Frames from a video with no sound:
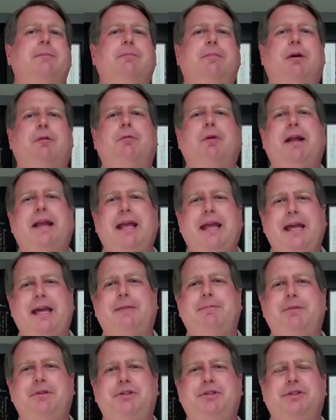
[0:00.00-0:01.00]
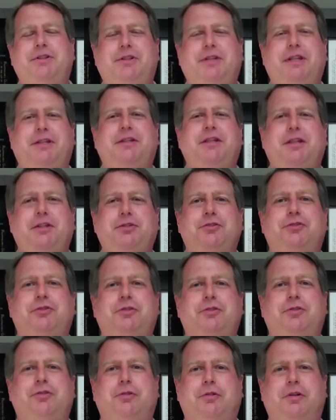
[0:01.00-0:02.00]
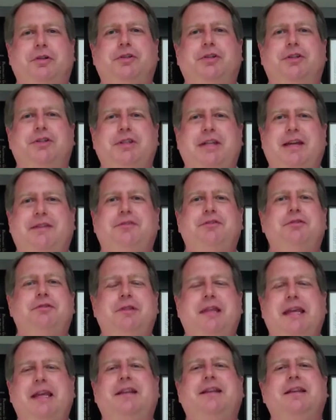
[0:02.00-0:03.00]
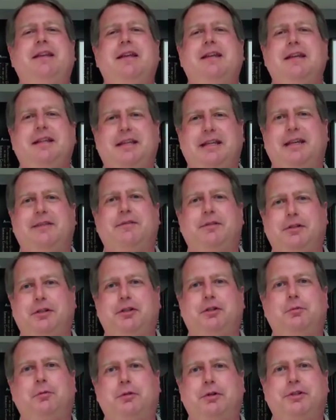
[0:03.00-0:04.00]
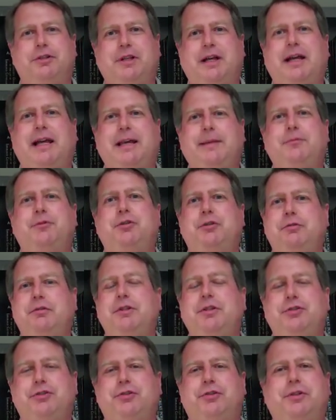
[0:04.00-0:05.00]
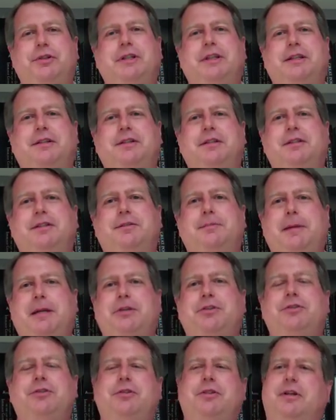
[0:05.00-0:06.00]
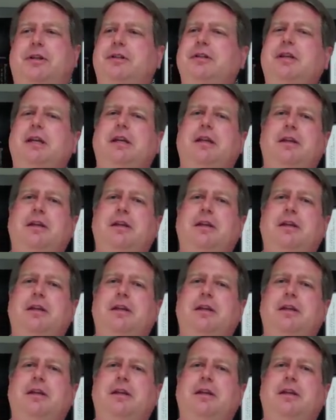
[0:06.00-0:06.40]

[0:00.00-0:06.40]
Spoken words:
But what happens is that the insurer does have to then give a little more time to the insured to get the inspection done.